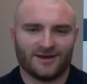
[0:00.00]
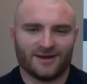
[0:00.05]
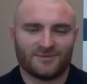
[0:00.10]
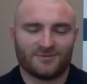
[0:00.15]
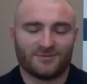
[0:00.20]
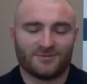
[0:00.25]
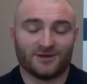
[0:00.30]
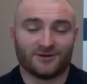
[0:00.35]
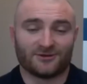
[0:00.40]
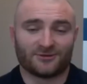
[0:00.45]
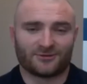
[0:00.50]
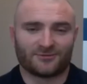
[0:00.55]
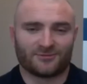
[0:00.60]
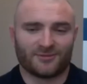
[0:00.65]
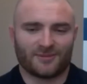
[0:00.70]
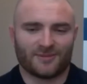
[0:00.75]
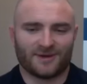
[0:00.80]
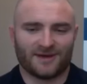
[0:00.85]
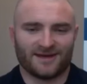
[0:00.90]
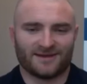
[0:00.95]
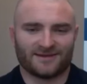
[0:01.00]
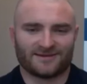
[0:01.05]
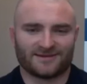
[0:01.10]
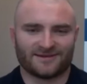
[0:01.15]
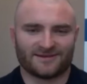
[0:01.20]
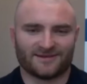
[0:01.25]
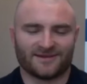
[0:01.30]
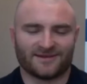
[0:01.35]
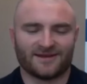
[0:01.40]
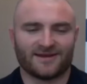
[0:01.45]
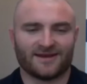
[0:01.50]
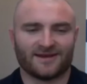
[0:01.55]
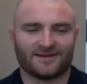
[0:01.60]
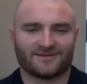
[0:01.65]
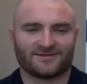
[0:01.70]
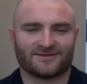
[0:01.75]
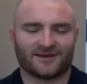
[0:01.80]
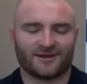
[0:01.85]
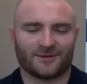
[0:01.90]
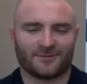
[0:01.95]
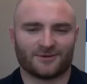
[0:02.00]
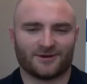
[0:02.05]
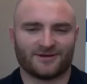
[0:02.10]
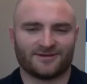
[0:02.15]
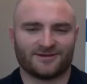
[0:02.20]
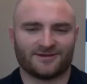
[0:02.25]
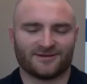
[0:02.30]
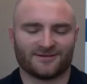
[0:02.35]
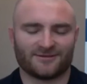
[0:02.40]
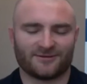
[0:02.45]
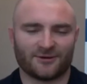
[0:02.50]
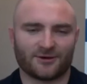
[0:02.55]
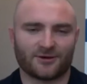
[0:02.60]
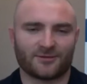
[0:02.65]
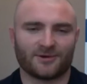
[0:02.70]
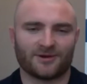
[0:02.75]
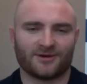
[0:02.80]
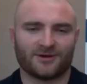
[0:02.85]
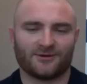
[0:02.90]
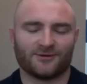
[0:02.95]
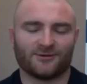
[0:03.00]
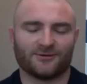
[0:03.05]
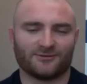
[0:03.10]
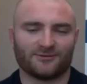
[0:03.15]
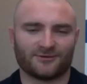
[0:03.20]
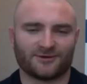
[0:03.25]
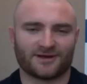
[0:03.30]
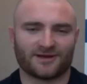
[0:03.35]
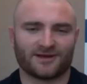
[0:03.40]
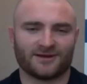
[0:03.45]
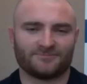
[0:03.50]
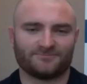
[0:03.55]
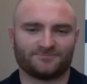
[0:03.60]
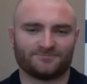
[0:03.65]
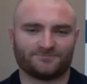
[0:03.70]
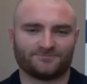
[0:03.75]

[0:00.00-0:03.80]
beers with my mates and celebrate it and talk about it all over again.